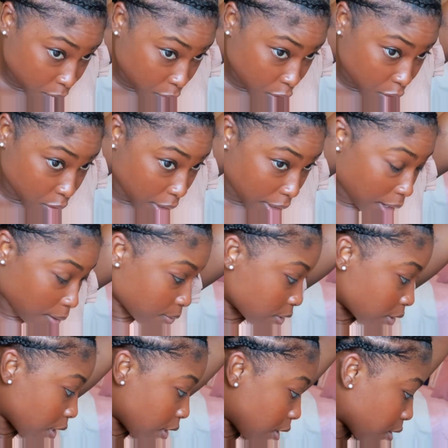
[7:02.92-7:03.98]
So like I was
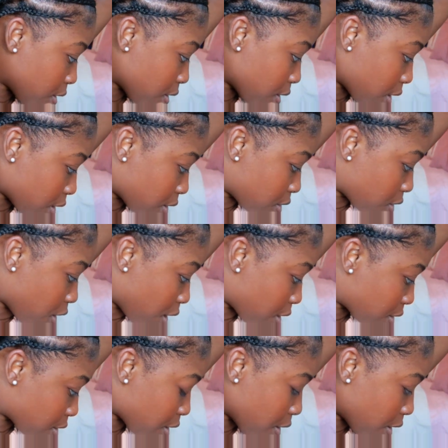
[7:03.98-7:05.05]
saying, I'm gonna
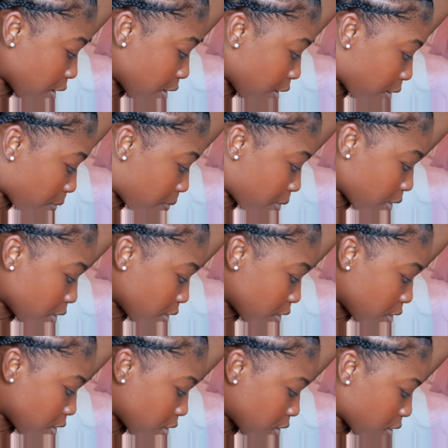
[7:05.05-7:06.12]
toss a hairpin.
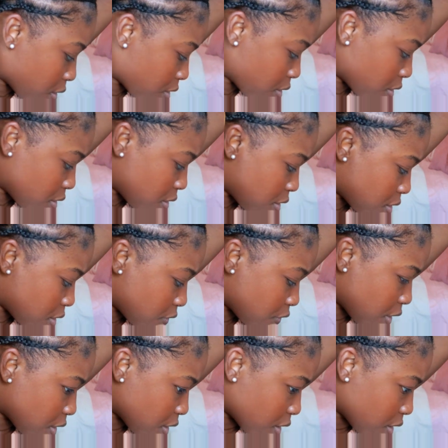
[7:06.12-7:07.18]
If I
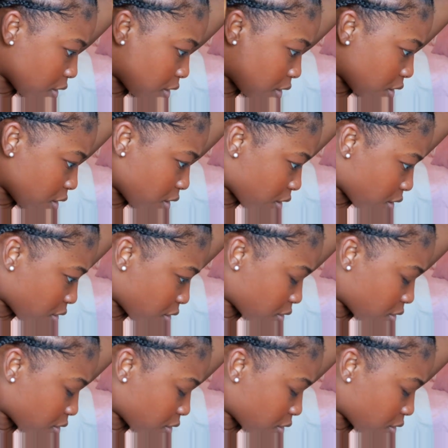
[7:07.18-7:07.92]
can get it in there.